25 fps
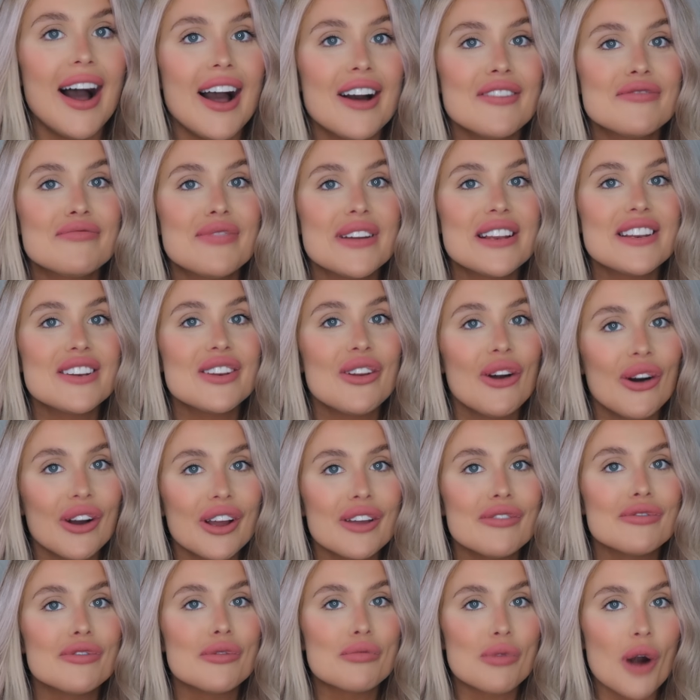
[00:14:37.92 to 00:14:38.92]
I have been
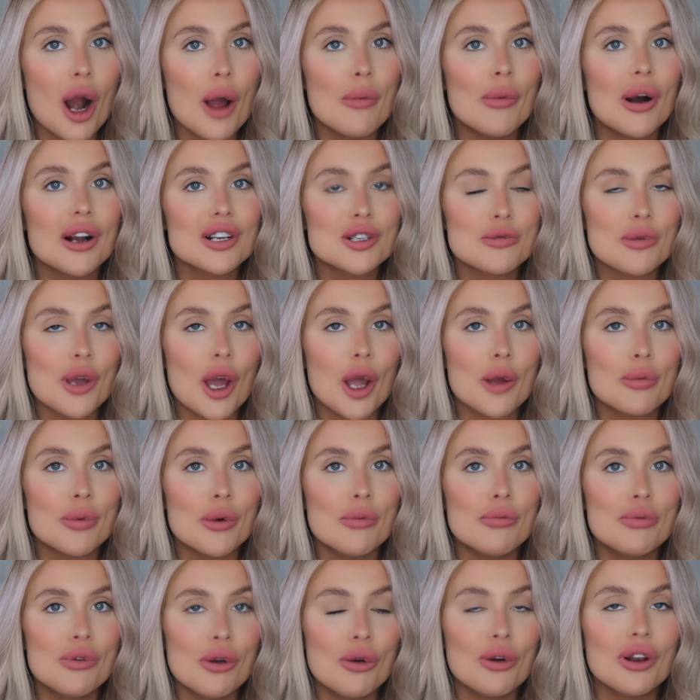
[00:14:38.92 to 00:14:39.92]
longing for Primark to be
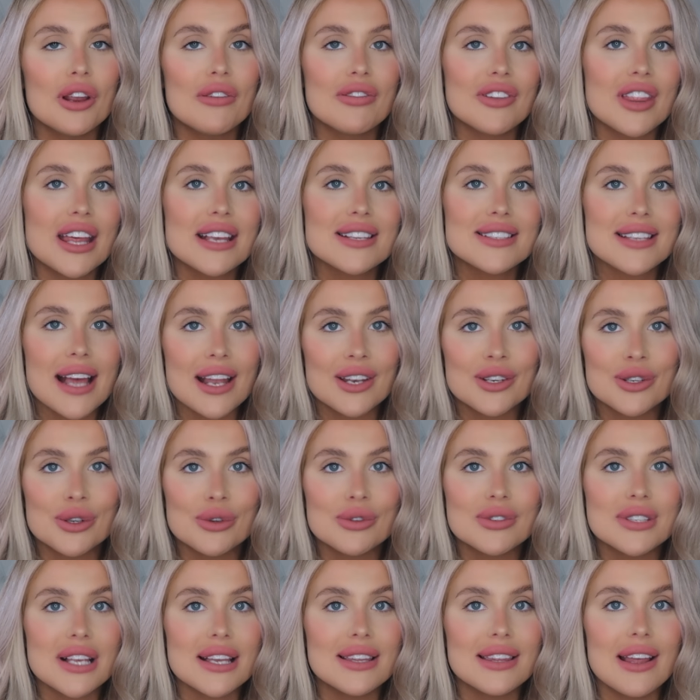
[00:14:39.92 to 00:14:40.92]
open purely for their
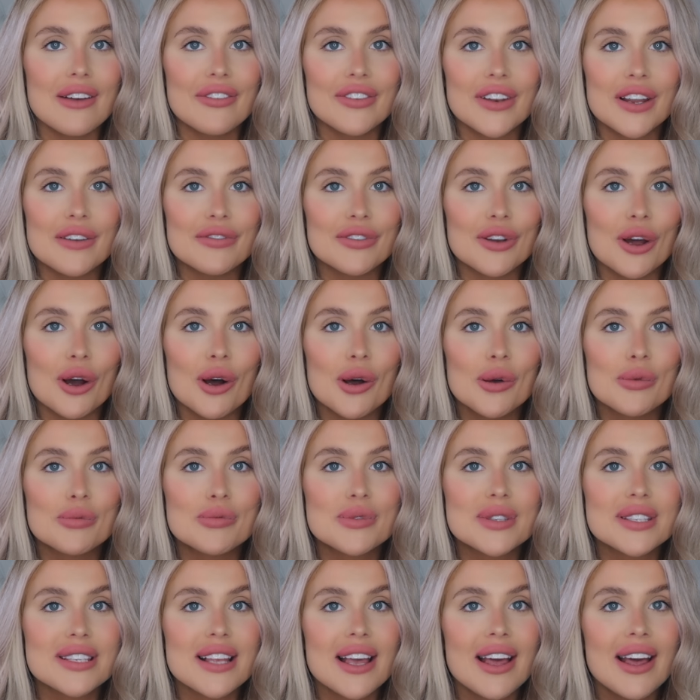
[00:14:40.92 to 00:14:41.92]
sandals and their
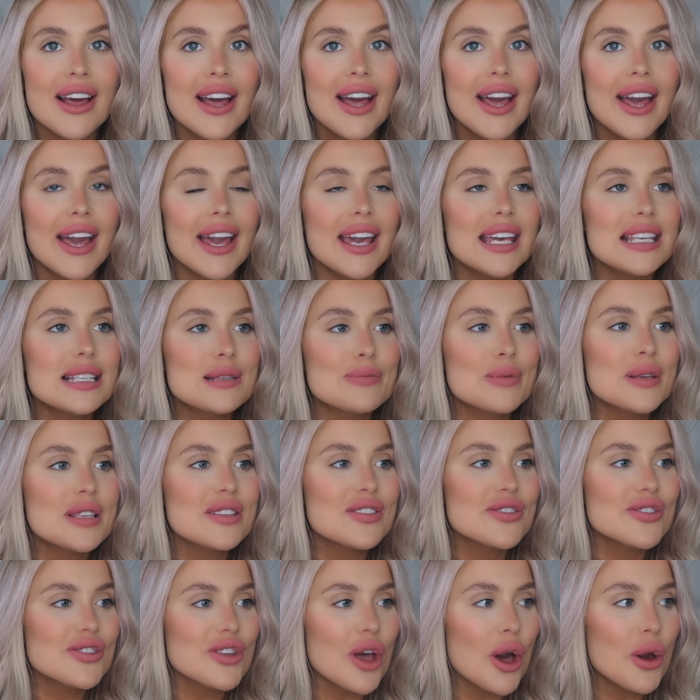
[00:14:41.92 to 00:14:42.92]
flip-flops. It's
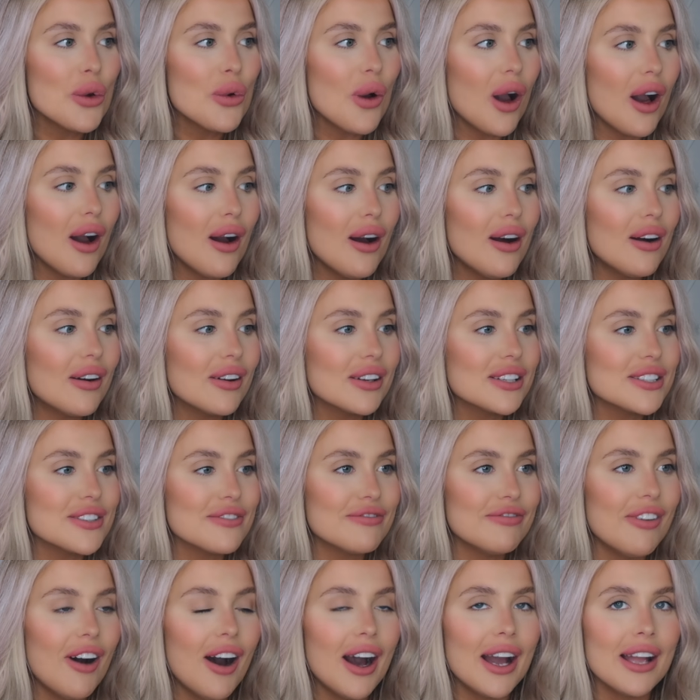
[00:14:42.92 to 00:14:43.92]
been so hard to
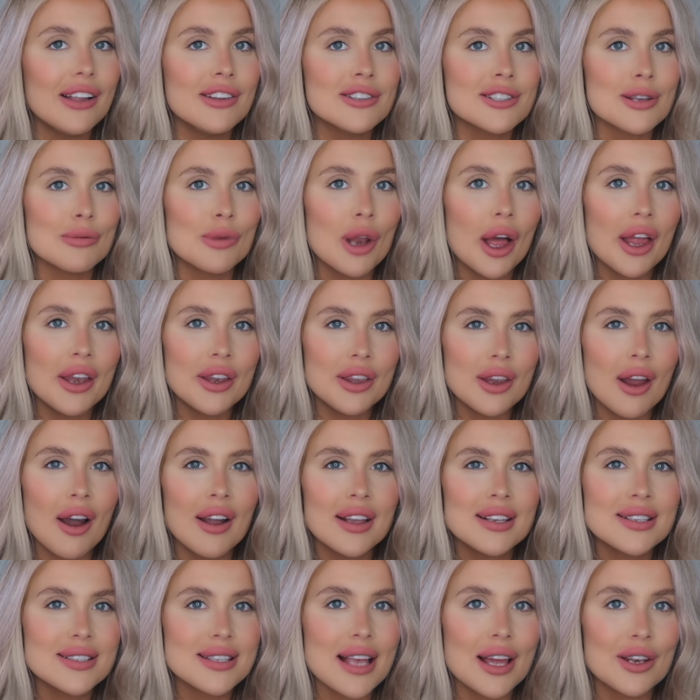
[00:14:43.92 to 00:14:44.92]
find some like
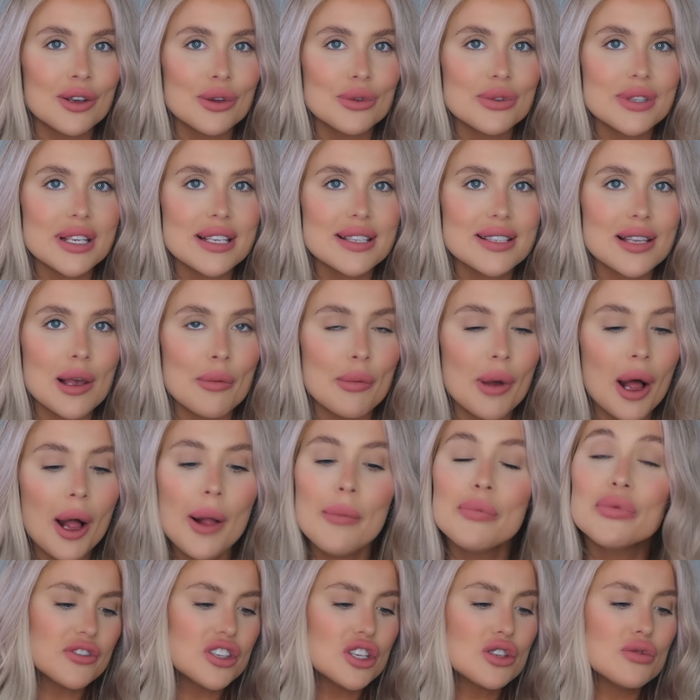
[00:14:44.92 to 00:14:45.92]
nice sandals this
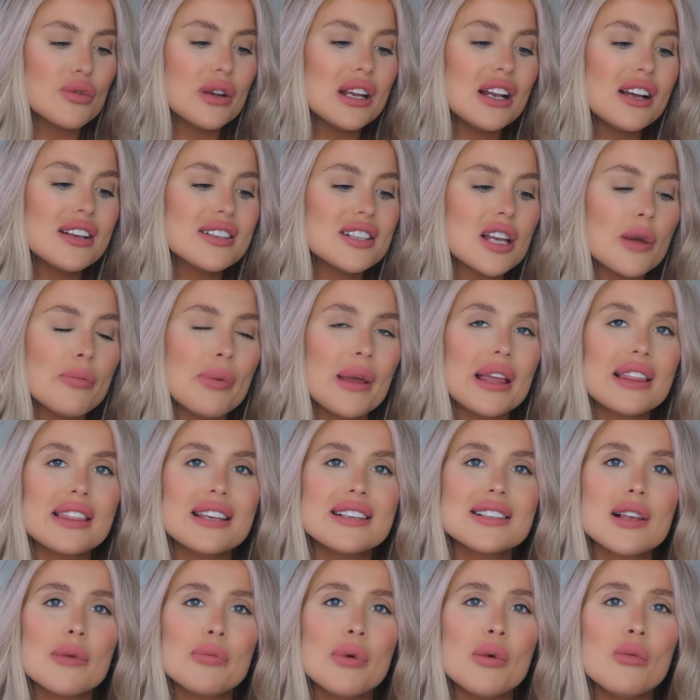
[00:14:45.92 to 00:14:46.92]
summer. I've just realised I picked
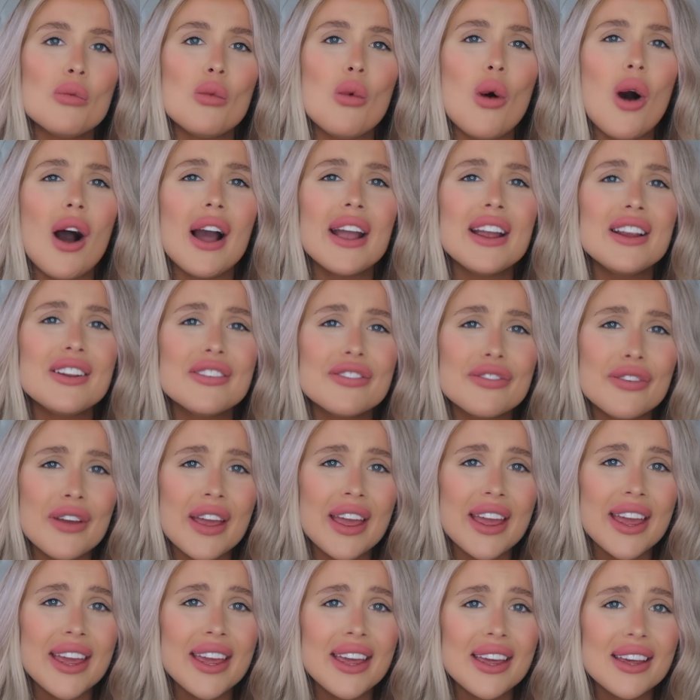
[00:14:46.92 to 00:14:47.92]
these up in wide
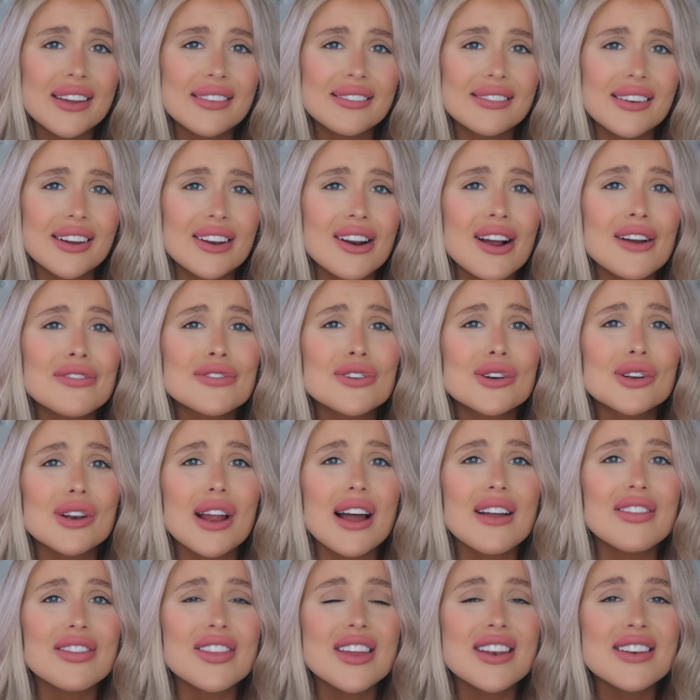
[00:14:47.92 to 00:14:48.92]
feet and I've got
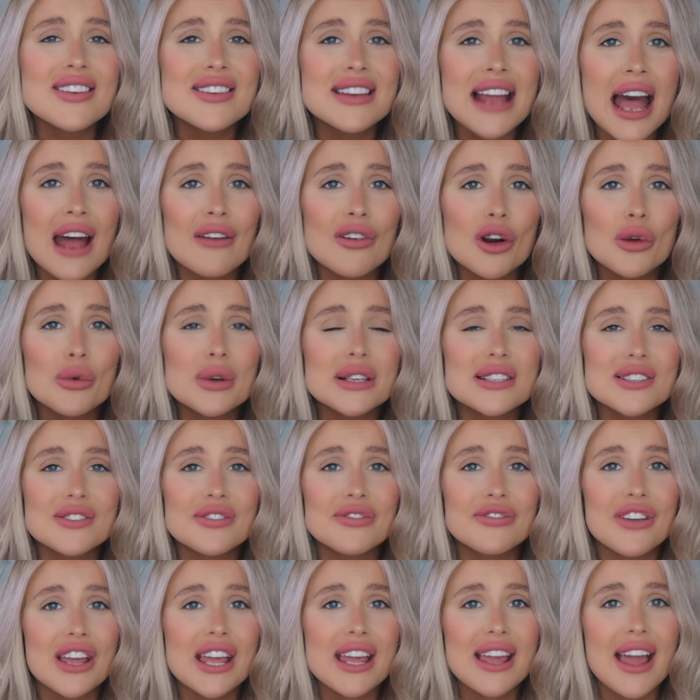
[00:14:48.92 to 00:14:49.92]
like the narrowest
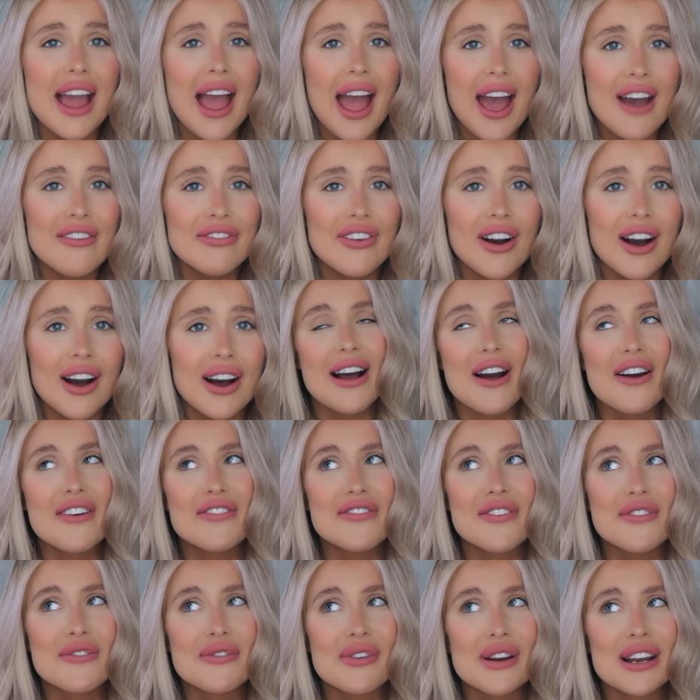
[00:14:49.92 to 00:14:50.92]
feet ever. I
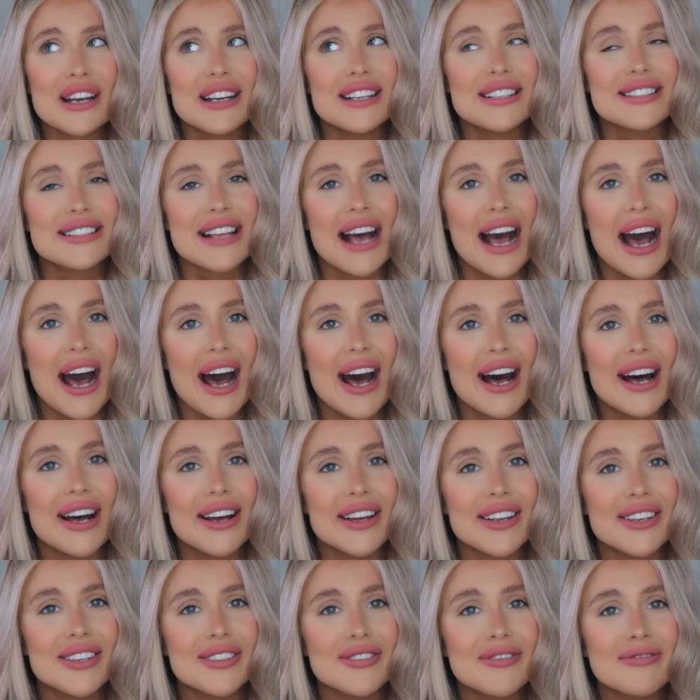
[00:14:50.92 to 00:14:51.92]
feel really
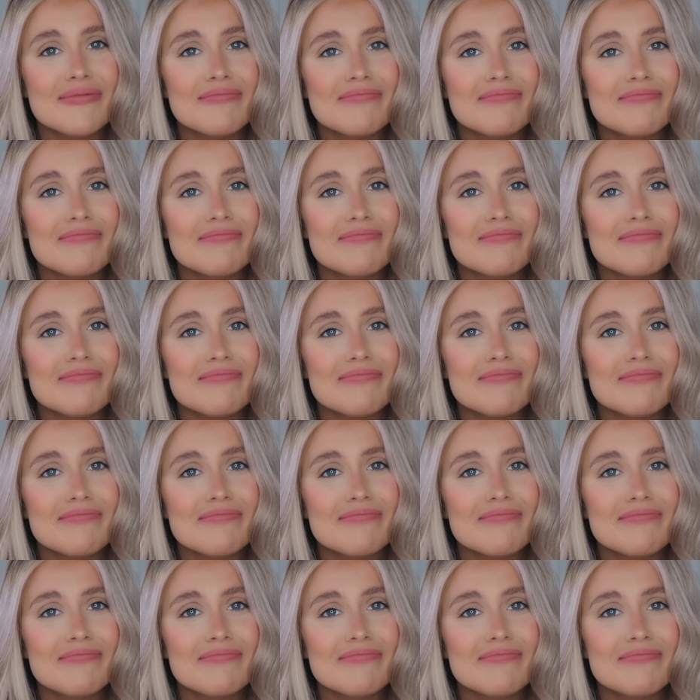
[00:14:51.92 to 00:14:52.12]
sad.